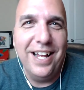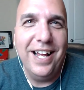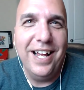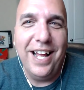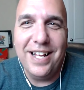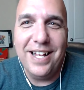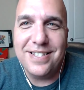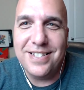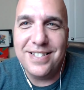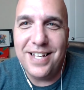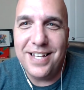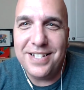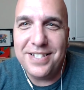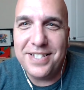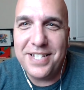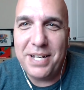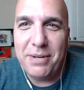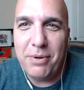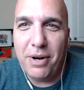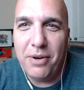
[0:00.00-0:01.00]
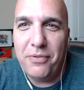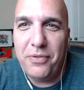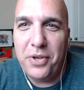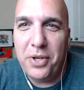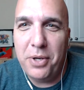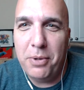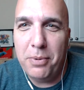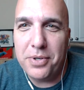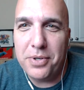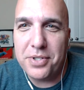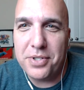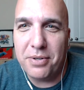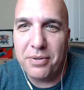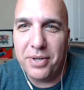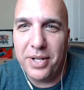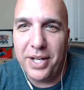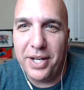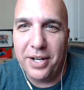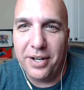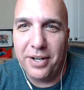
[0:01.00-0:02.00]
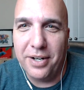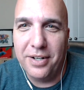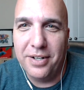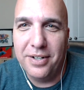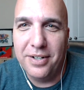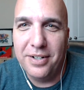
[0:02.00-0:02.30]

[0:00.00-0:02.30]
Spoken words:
It says 0 viewers on here.